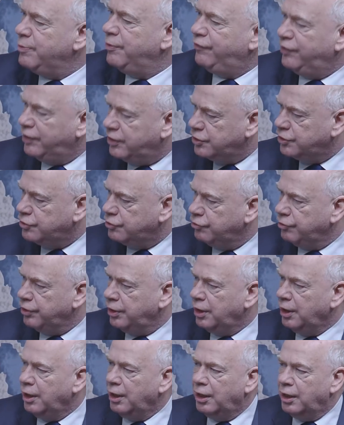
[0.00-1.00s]
of history,
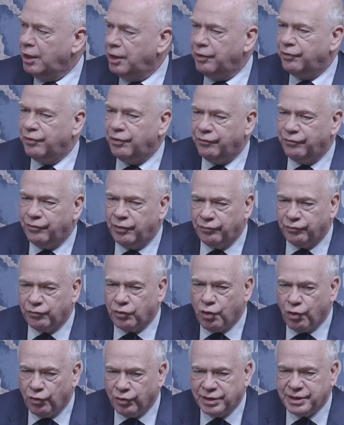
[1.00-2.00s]
uh, of, of
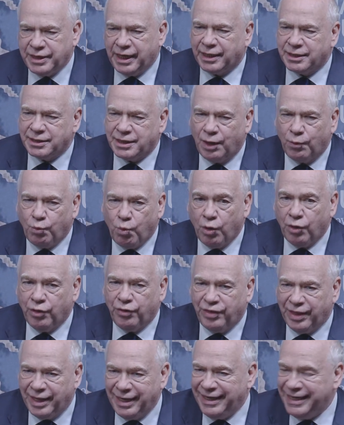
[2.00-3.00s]
context, how one
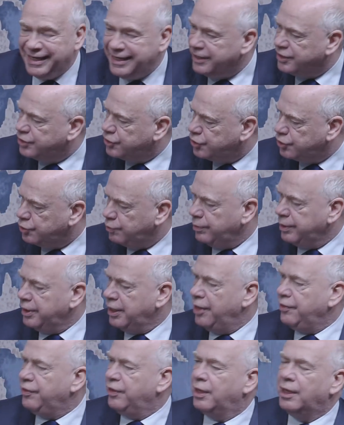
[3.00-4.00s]
thing leads to
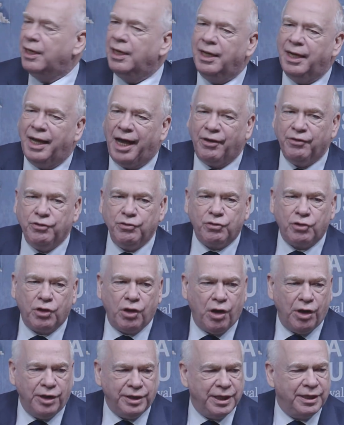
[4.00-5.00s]
another, how you
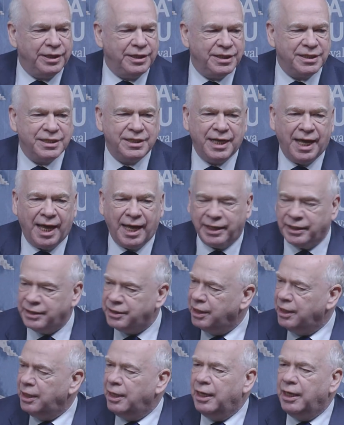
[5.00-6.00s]
can't understand
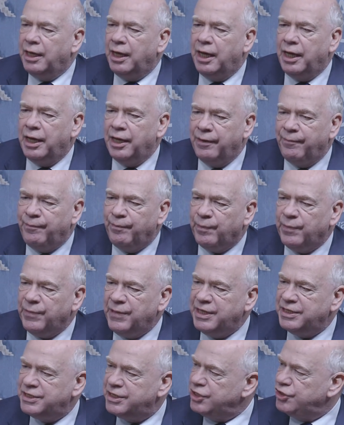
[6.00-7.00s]
um,
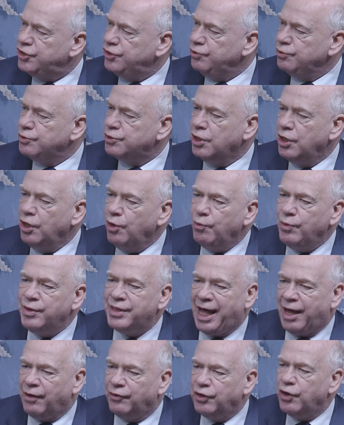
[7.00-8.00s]
these issues
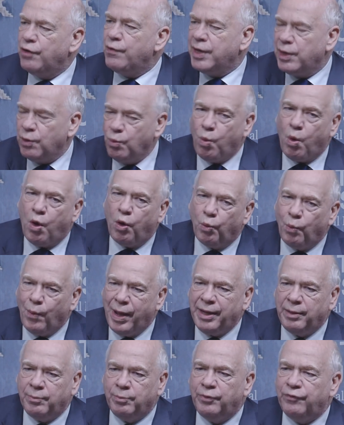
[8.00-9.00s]
without knowing what
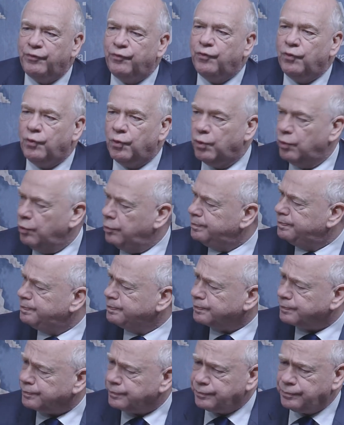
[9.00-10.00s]
went before.
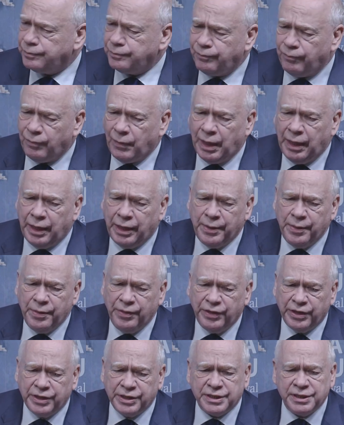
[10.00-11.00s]
And
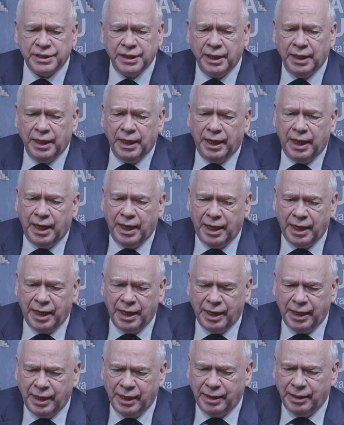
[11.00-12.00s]
that,
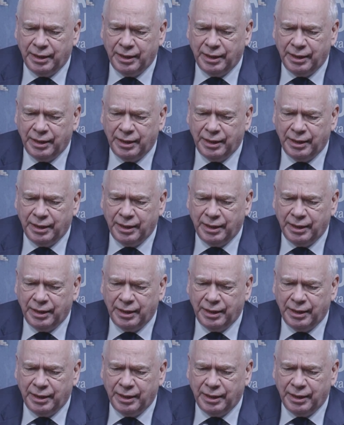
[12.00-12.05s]
uh,